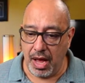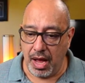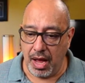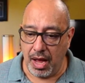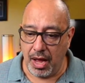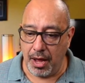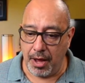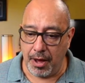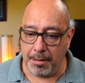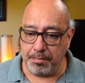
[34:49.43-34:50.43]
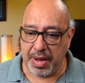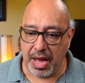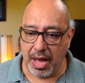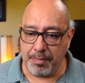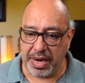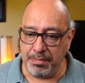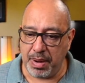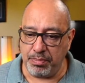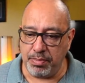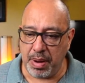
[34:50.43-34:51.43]

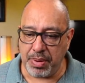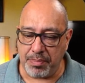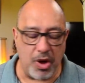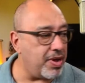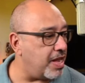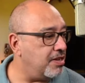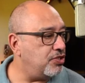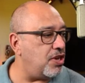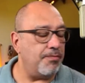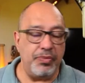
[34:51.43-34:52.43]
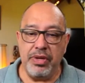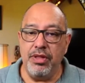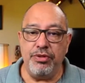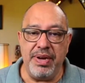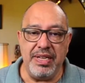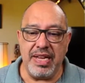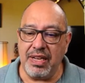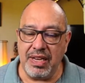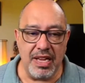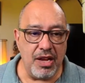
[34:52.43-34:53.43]
Okay, so 3
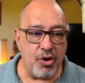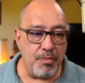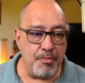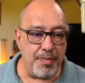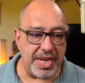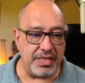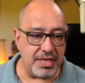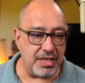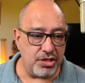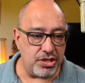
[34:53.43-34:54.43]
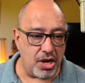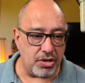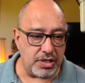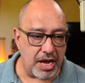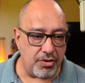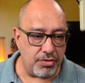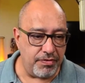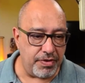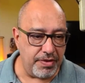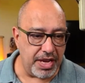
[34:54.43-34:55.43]
deadly Mexican songs. Now,
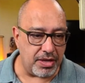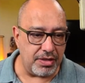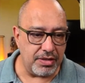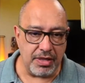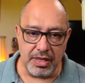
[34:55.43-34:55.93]
for real,